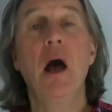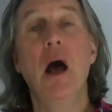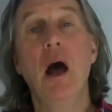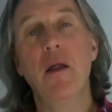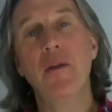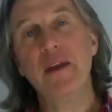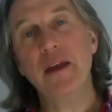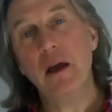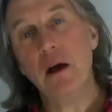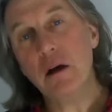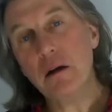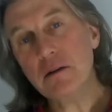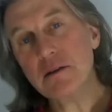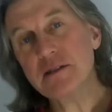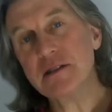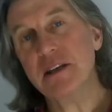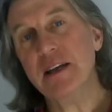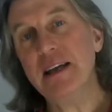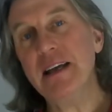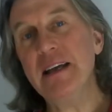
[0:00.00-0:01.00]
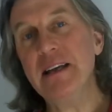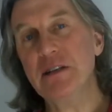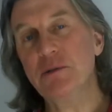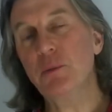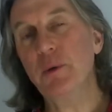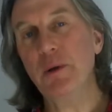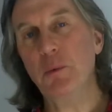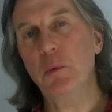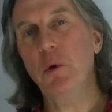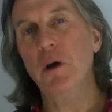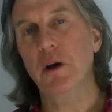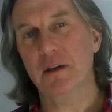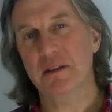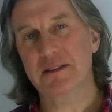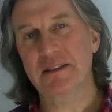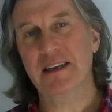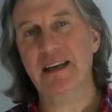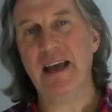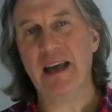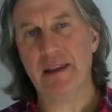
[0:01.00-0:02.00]
And the answer is we worked
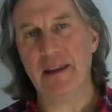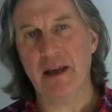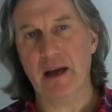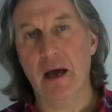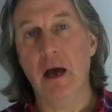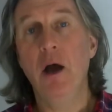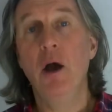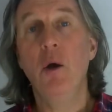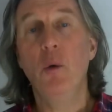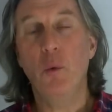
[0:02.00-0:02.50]
together.